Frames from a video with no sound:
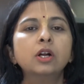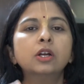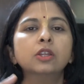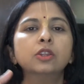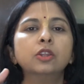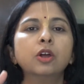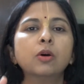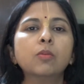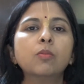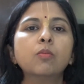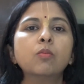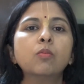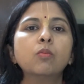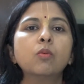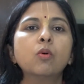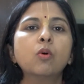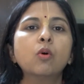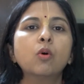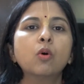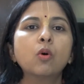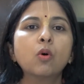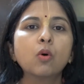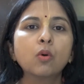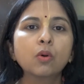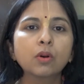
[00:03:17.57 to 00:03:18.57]
the
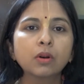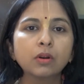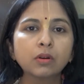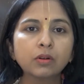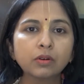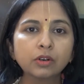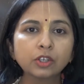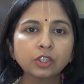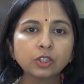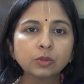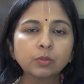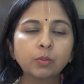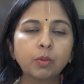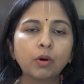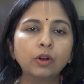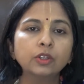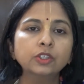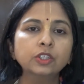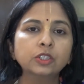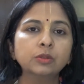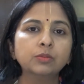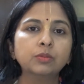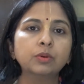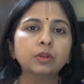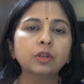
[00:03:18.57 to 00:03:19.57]
more
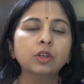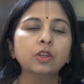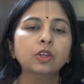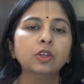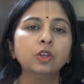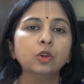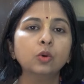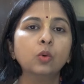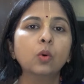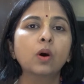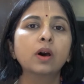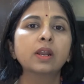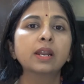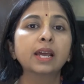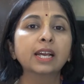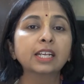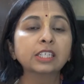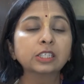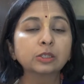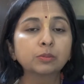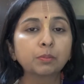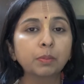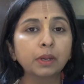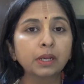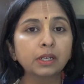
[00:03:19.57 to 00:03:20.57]
responsible you are
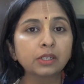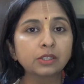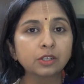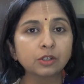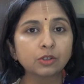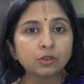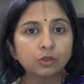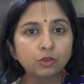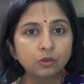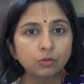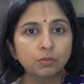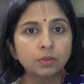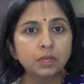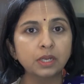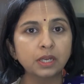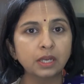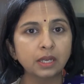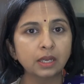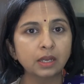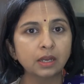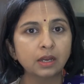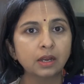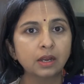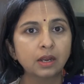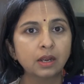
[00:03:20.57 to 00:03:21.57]
expected to be.